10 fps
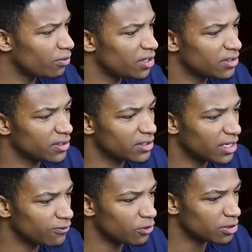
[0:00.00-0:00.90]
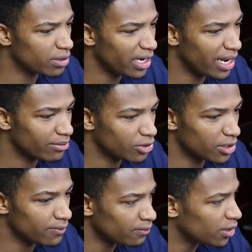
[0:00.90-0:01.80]
When it's successful, it's pretty damn
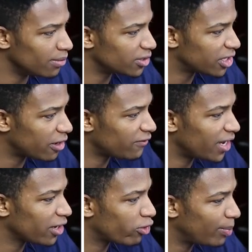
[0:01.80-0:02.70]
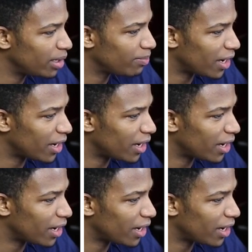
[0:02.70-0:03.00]
good. The most terrifying creepy